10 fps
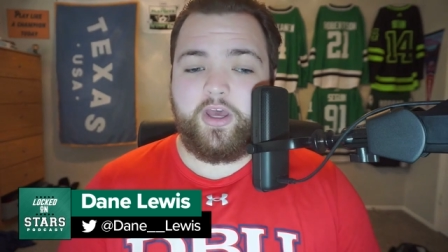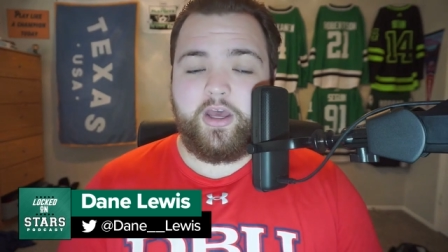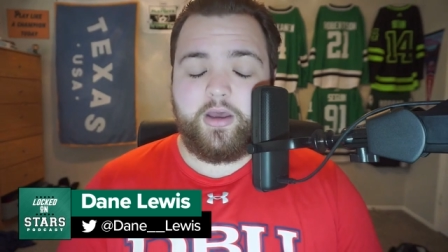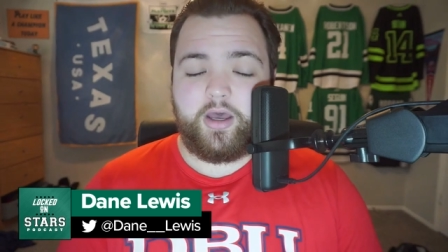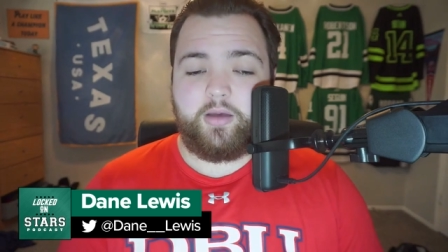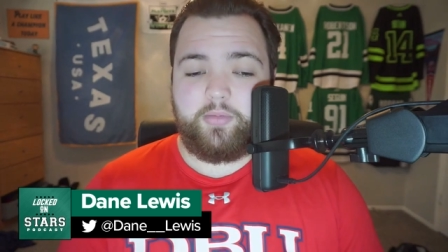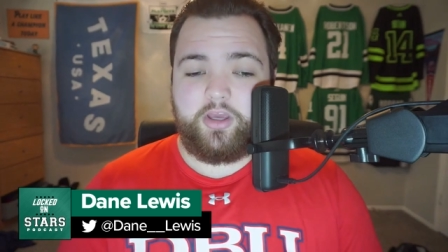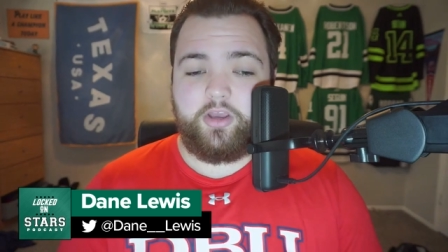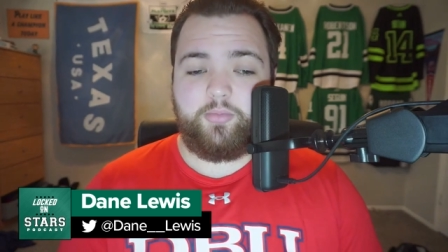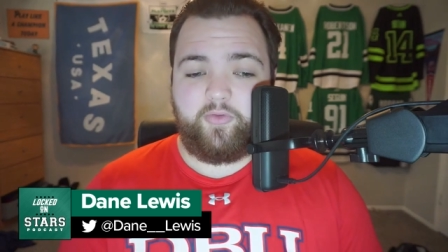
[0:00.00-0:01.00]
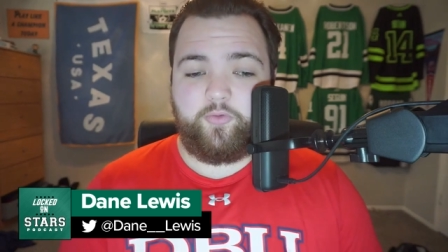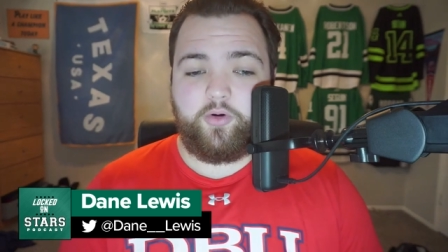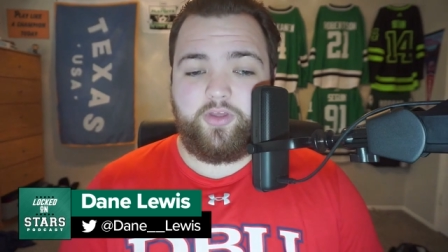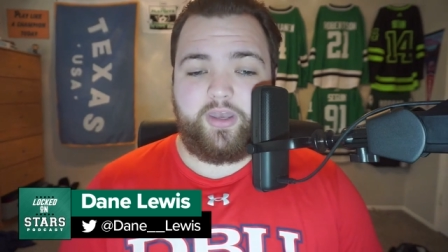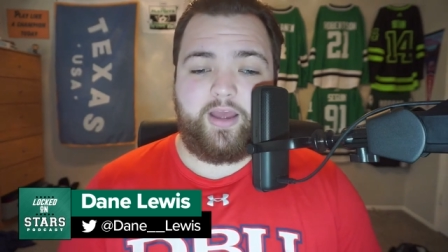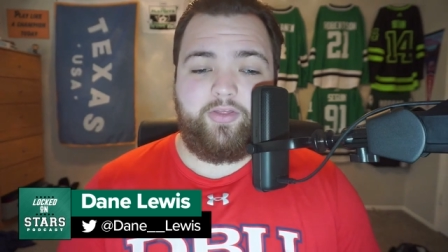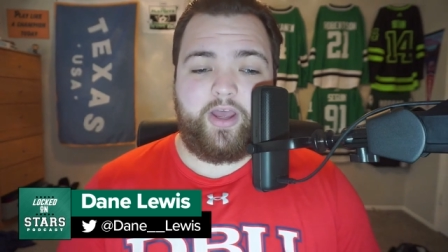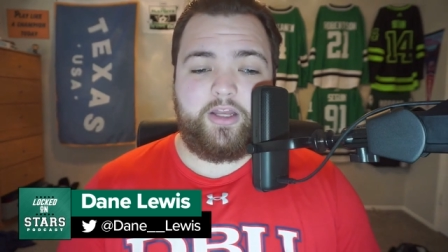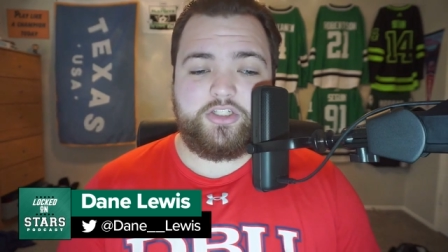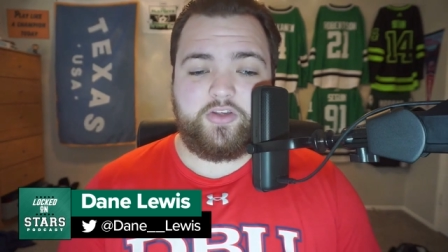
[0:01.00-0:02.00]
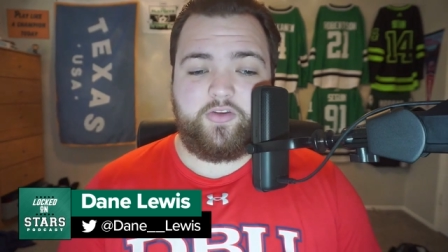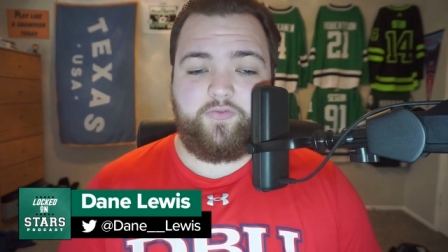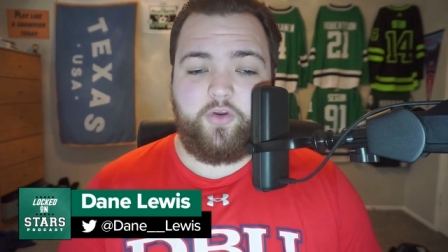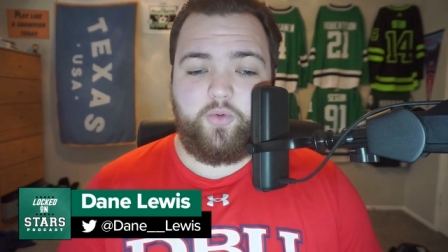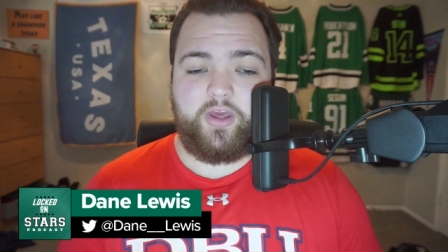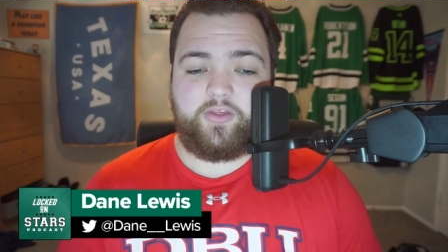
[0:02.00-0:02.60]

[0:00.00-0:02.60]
uh, here before the deadline in just a few weeks.